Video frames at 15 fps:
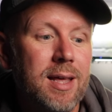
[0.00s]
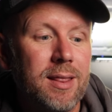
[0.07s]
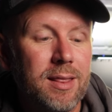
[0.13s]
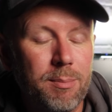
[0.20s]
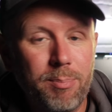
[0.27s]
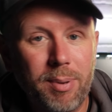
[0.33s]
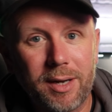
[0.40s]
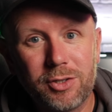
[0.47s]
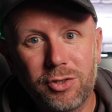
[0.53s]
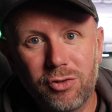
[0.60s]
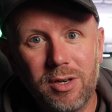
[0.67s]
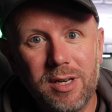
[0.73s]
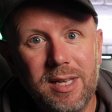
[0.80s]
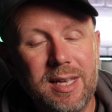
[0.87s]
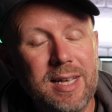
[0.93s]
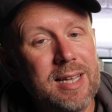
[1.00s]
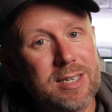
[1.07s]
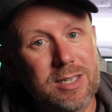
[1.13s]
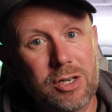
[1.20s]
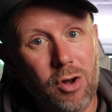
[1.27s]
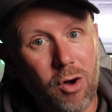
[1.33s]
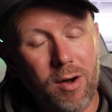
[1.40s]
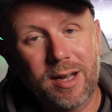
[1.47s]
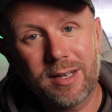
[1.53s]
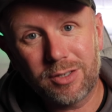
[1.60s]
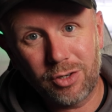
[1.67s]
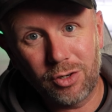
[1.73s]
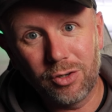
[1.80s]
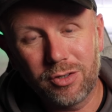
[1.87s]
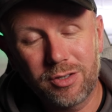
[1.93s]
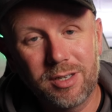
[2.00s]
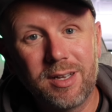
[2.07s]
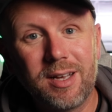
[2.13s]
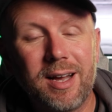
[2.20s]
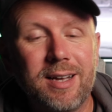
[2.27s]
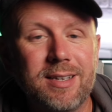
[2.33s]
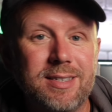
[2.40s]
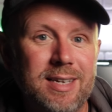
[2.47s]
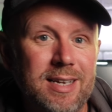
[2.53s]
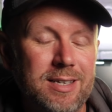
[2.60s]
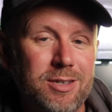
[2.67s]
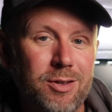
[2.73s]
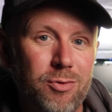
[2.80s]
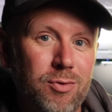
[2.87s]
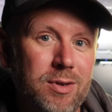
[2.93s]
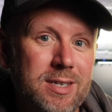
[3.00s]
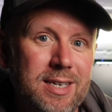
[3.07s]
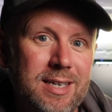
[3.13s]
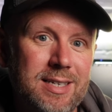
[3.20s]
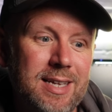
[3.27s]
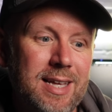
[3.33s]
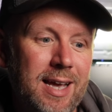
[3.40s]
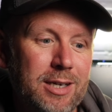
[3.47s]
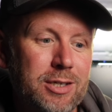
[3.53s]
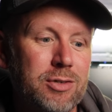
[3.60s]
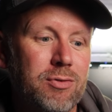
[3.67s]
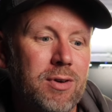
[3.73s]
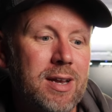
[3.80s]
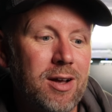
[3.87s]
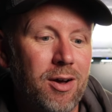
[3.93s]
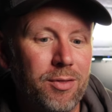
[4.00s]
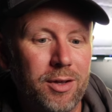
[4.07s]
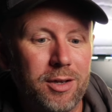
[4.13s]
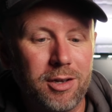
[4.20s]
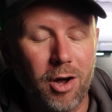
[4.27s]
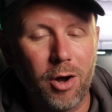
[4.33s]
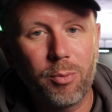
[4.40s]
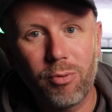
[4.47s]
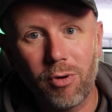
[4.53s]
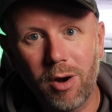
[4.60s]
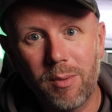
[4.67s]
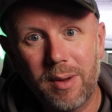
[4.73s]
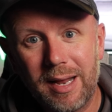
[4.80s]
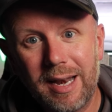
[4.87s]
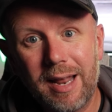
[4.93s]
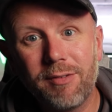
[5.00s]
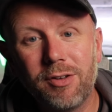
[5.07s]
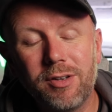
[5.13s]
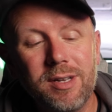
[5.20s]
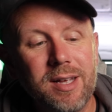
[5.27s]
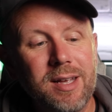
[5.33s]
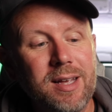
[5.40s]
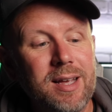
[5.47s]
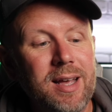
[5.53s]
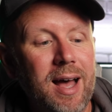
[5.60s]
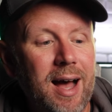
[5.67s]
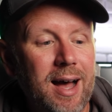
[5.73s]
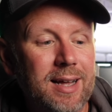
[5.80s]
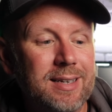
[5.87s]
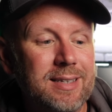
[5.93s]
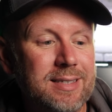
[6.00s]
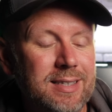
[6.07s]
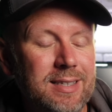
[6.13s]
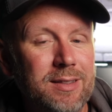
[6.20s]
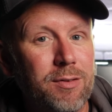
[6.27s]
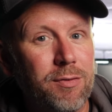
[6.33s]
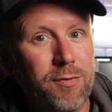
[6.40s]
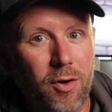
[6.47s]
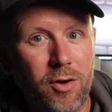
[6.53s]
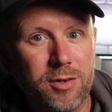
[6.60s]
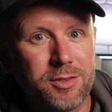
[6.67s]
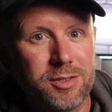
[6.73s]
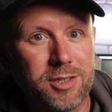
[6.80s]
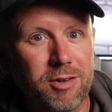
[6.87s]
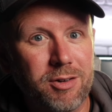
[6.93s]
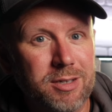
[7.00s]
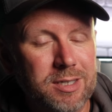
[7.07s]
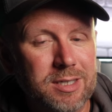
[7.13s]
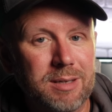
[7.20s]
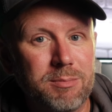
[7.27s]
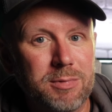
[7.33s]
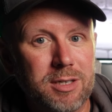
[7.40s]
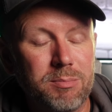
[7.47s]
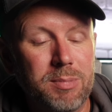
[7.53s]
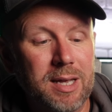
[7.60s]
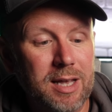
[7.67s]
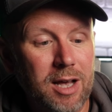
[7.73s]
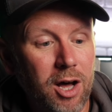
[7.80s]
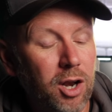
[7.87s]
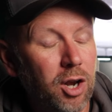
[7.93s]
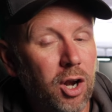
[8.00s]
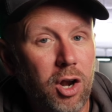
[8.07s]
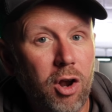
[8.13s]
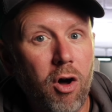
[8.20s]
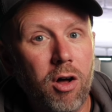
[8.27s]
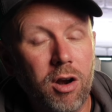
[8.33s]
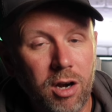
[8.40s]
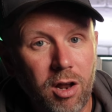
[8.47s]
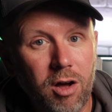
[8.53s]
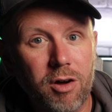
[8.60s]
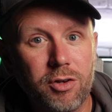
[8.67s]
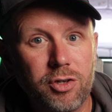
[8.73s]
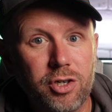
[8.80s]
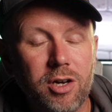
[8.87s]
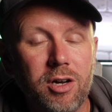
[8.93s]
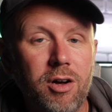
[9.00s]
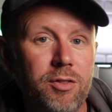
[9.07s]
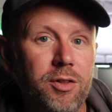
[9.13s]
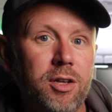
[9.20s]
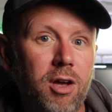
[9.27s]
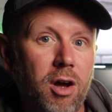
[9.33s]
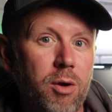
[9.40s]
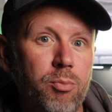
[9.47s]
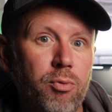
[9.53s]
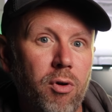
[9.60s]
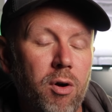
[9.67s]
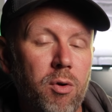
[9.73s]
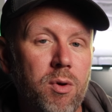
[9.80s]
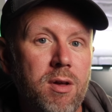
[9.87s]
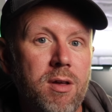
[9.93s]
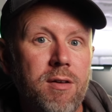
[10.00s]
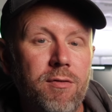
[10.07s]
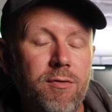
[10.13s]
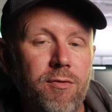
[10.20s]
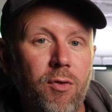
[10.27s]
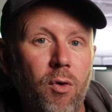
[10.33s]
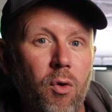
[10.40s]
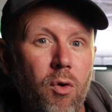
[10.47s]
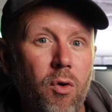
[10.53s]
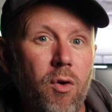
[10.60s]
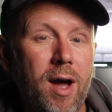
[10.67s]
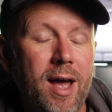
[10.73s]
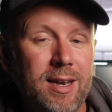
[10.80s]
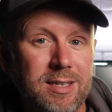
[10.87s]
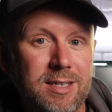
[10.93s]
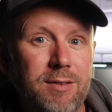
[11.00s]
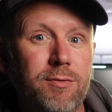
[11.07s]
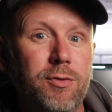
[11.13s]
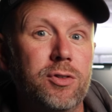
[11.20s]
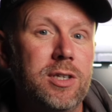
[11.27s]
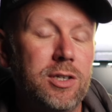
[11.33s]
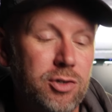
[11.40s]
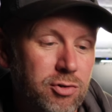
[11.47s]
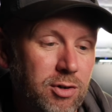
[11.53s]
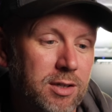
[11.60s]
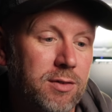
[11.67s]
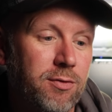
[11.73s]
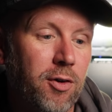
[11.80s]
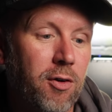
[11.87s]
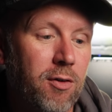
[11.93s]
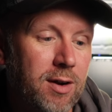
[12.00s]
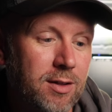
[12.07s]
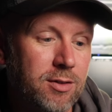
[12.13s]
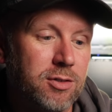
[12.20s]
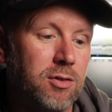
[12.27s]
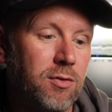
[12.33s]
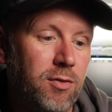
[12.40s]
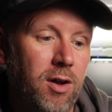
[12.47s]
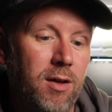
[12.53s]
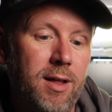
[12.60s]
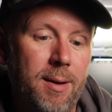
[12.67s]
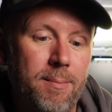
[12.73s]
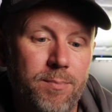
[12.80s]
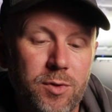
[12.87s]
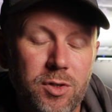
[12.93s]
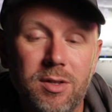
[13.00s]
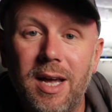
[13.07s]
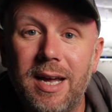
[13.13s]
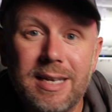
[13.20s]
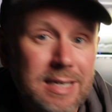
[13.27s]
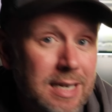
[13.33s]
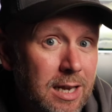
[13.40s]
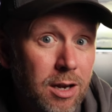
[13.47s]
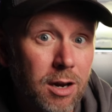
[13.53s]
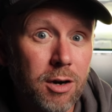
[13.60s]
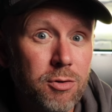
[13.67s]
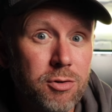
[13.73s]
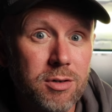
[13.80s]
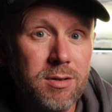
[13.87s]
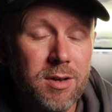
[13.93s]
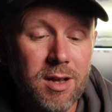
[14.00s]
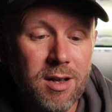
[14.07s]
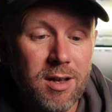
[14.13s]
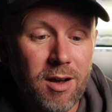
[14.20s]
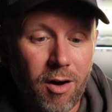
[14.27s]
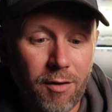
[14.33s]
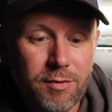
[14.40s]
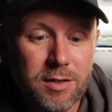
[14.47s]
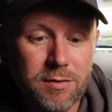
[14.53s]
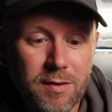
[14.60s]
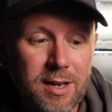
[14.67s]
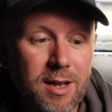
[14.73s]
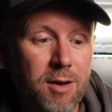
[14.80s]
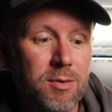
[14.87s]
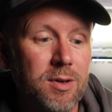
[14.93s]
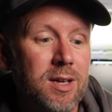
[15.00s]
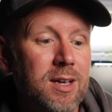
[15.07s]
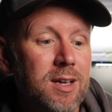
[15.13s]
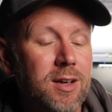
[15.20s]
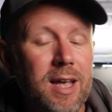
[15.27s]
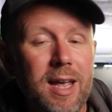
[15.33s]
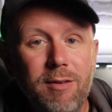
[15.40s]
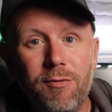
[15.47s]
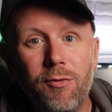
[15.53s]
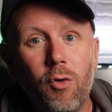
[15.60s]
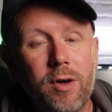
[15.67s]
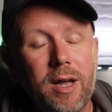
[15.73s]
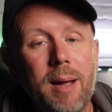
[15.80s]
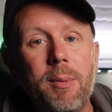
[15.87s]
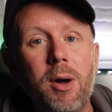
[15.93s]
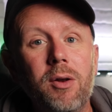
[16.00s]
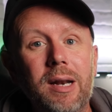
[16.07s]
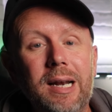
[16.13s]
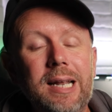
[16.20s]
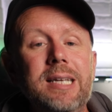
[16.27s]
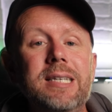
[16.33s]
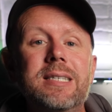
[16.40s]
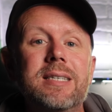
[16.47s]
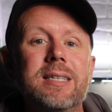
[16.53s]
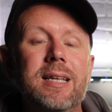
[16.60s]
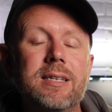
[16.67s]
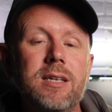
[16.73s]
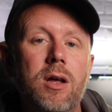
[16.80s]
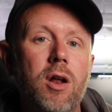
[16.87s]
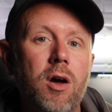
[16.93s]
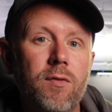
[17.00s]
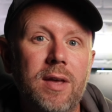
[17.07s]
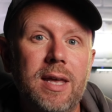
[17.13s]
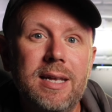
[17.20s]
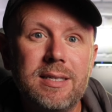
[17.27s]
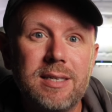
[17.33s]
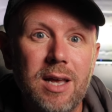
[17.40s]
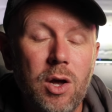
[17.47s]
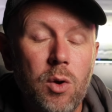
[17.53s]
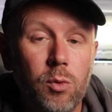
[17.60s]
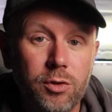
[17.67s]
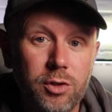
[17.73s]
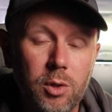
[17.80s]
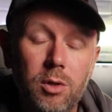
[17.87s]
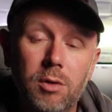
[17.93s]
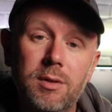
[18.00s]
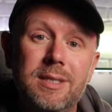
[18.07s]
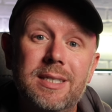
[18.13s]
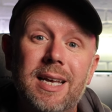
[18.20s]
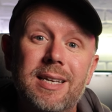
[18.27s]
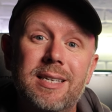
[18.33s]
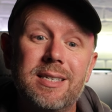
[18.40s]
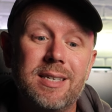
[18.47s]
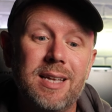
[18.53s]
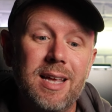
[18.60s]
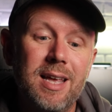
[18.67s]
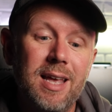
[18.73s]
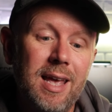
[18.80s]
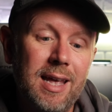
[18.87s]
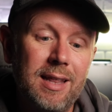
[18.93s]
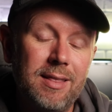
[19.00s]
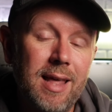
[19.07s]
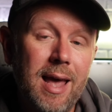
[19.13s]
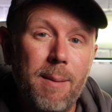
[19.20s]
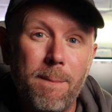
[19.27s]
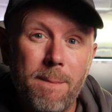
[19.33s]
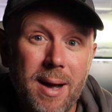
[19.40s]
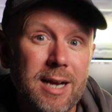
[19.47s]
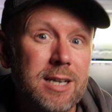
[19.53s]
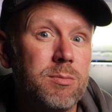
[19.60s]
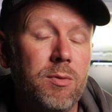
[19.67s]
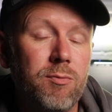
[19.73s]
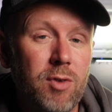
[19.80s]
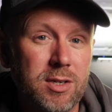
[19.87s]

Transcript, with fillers: The battery is not as good as the Insta360 X3 on the GoPro 11 and the file size seems to be a lot larger on the GoPro for editing footage, transferring it and stuff like that. So that is the conclusion of this video. In 4K mode at least, they don't overheat. We'll do another test in their maximum